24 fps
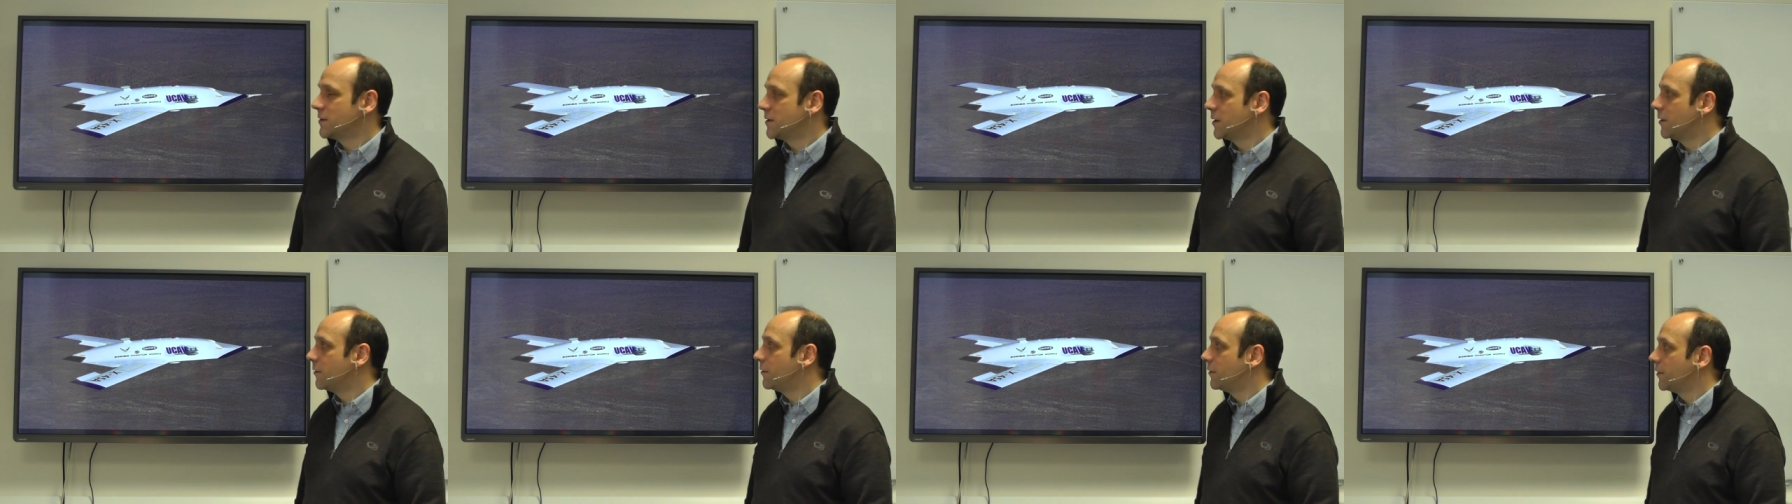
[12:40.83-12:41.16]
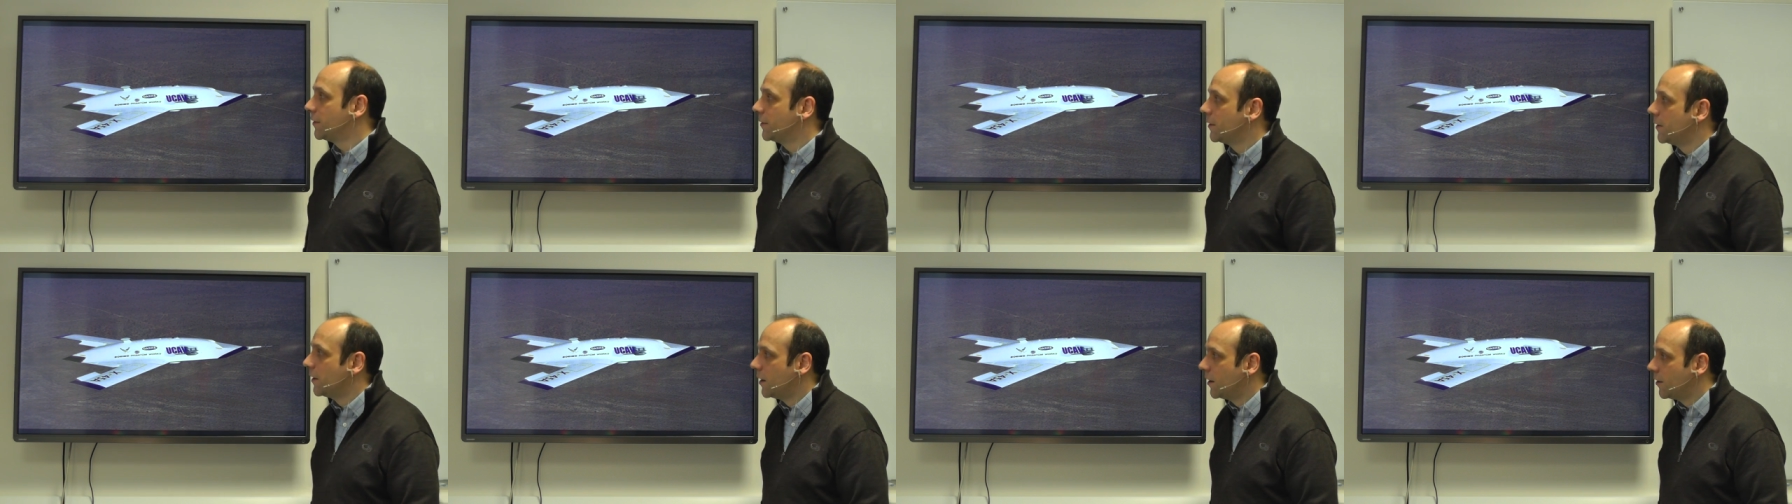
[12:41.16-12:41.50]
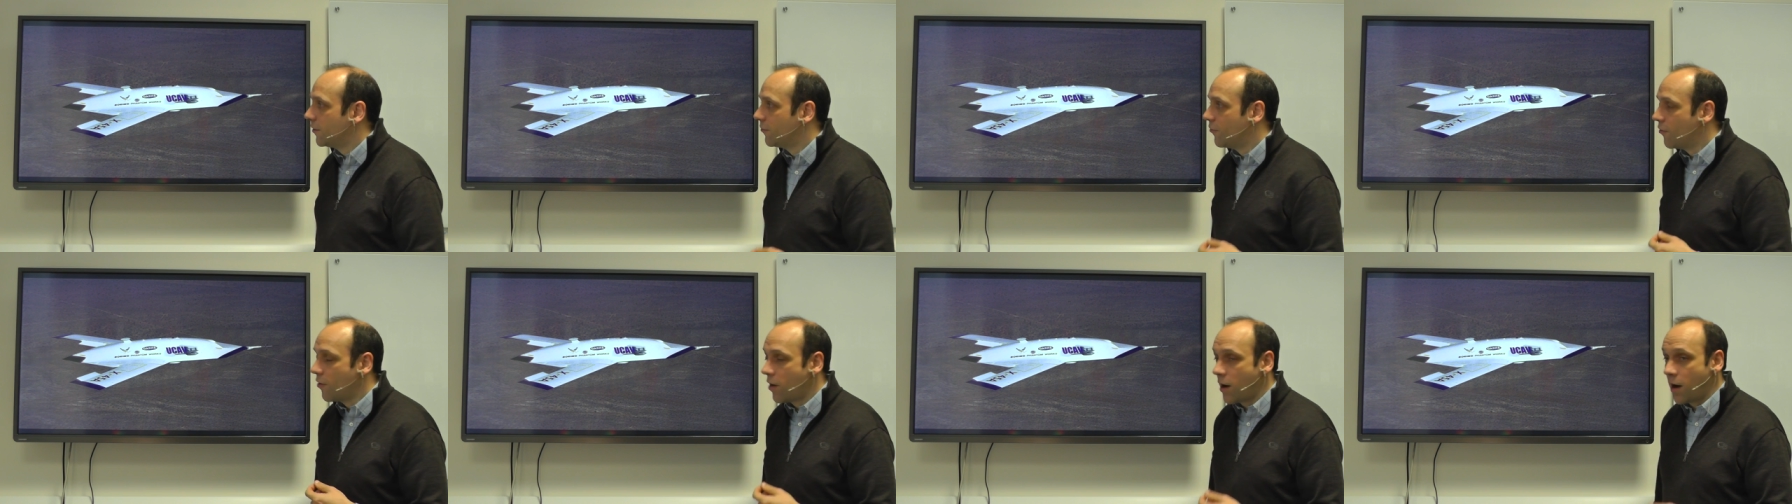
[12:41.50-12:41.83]
so on,
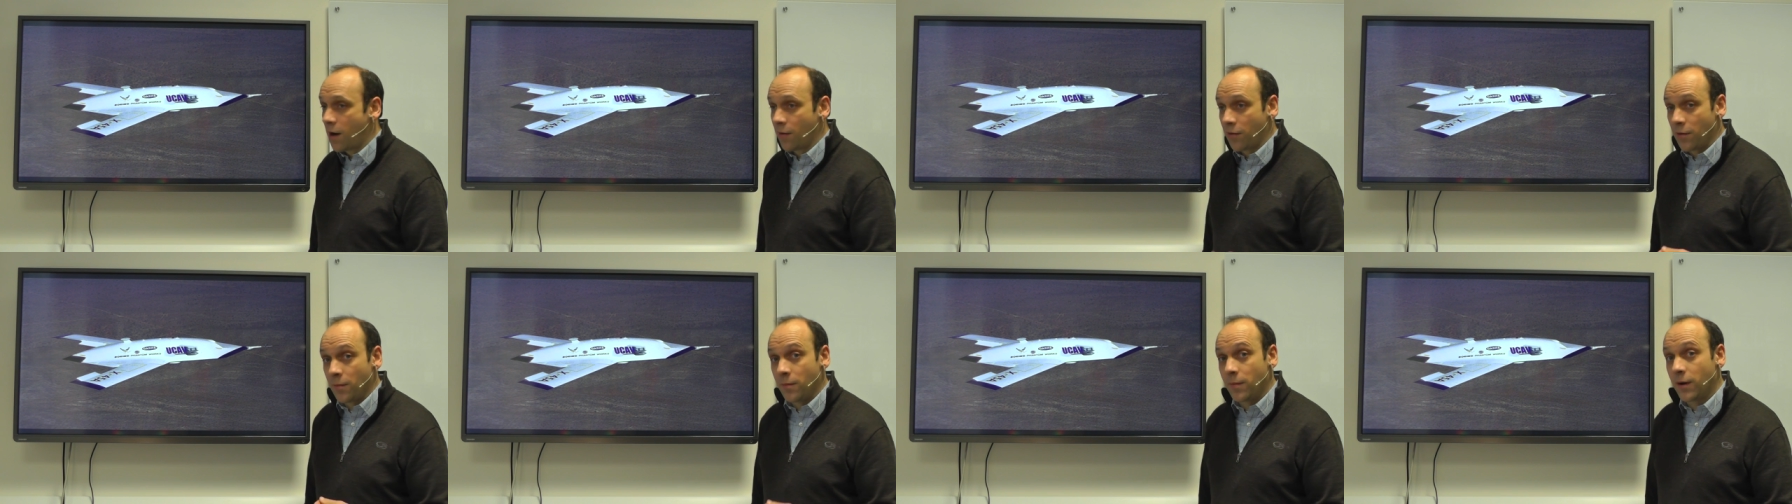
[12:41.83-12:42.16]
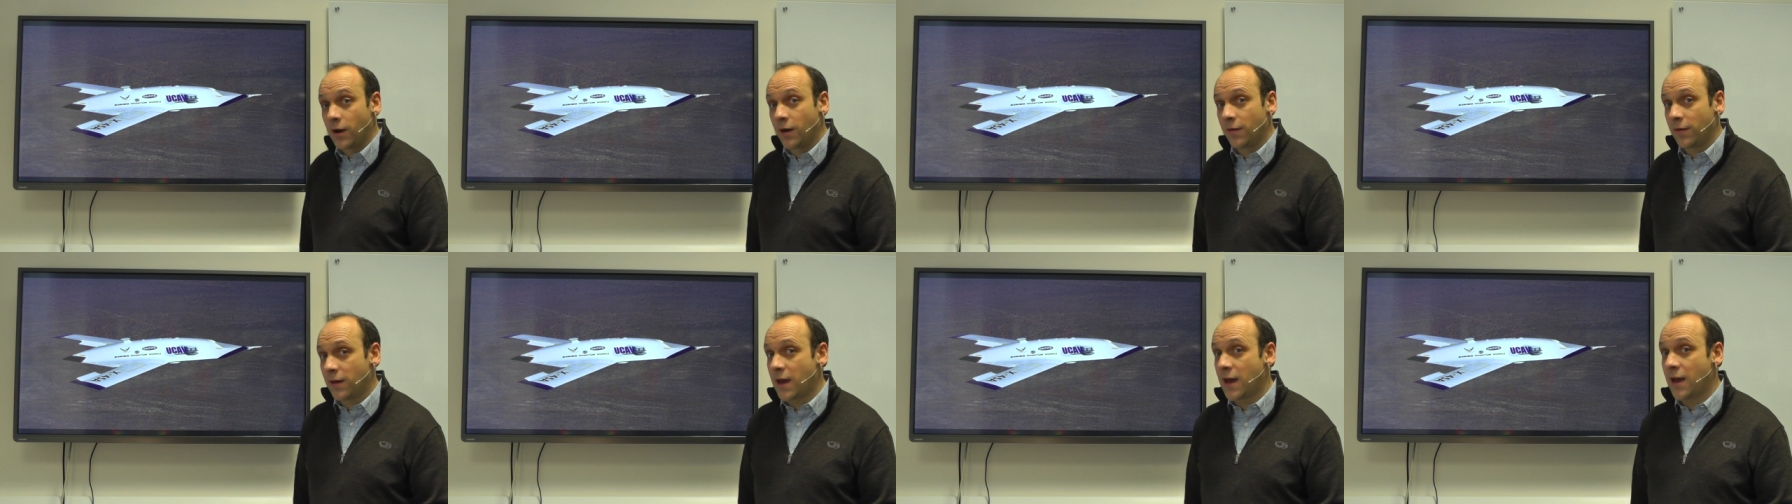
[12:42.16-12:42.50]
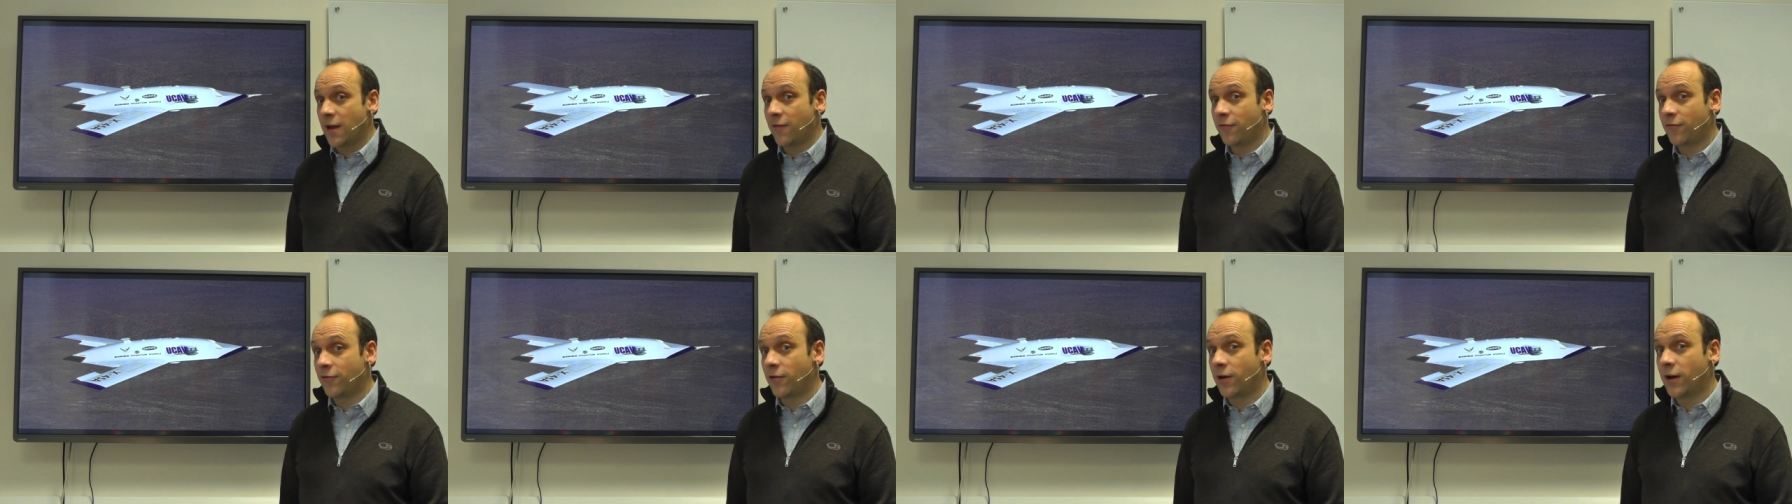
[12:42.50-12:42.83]
rather than by the
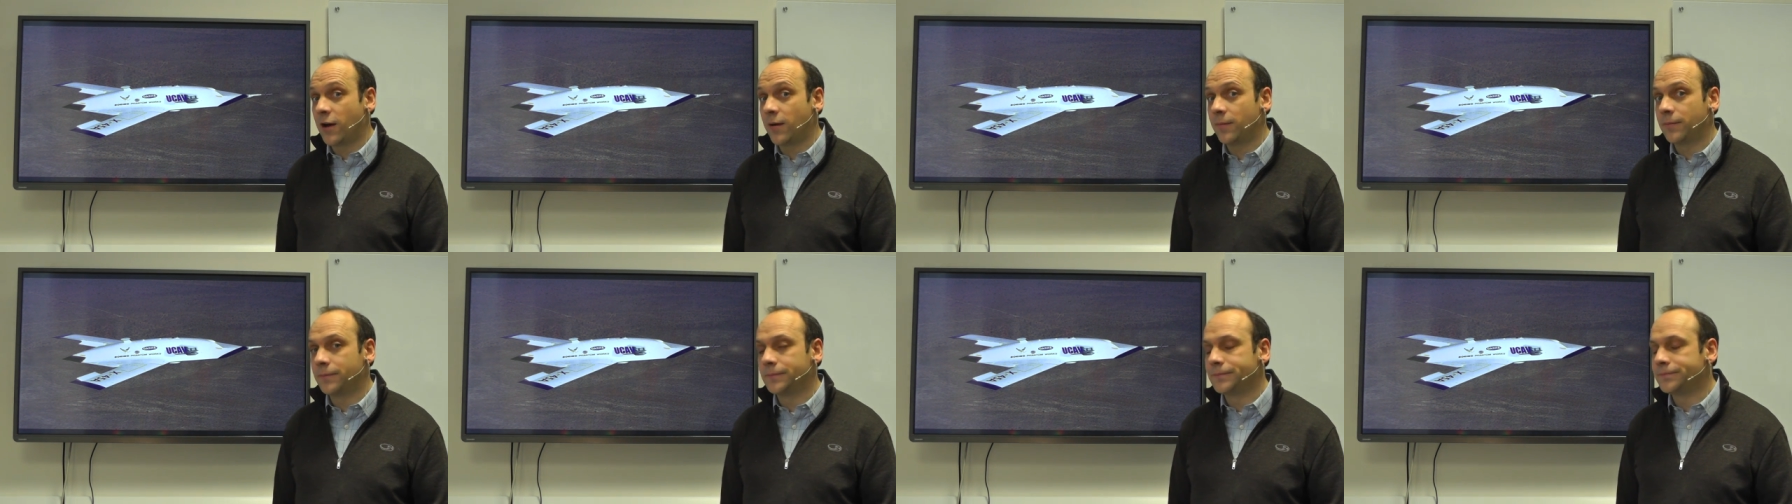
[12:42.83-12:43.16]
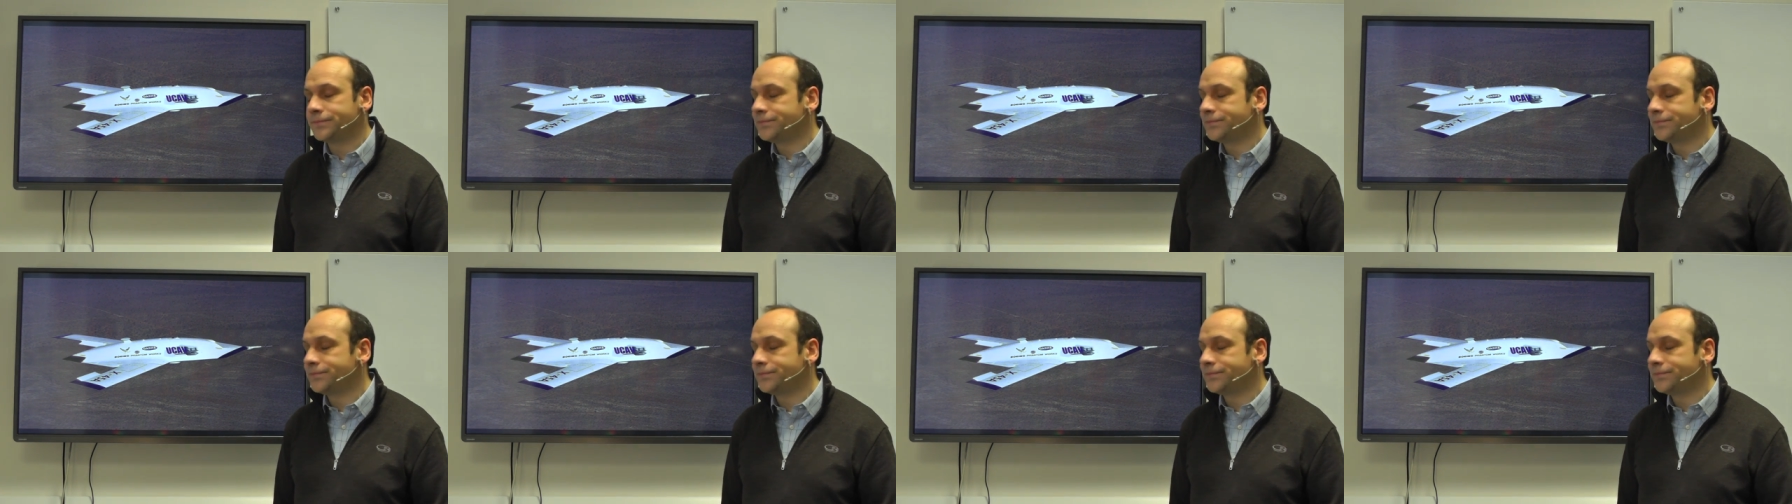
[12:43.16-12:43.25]
airframe